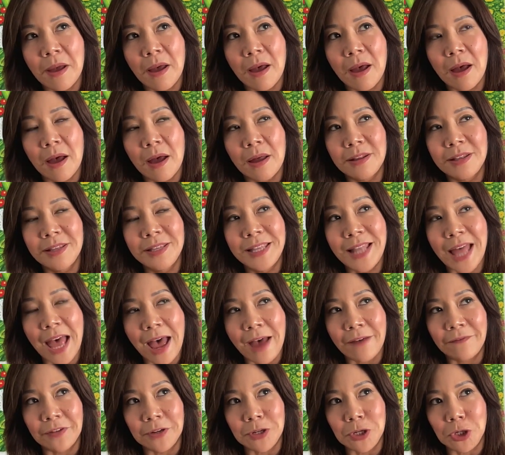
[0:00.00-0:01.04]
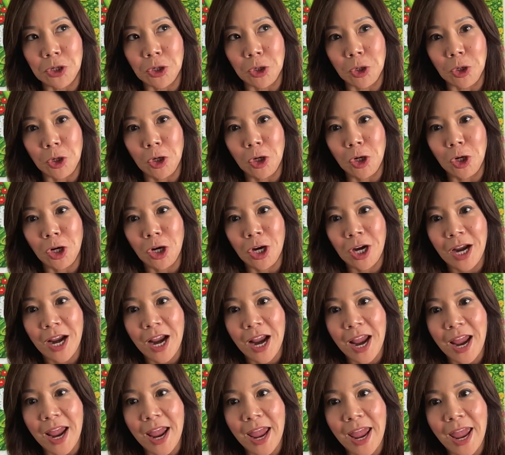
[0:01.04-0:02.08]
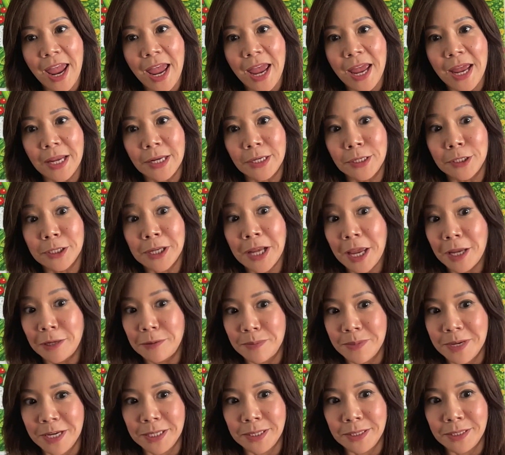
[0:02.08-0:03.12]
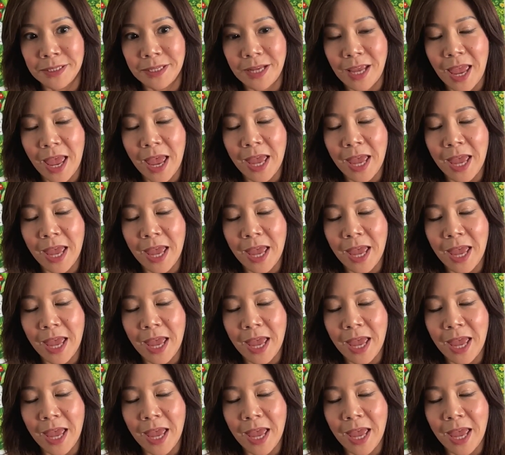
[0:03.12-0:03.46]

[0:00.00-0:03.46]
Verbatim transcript: uh, lavender, and and mint.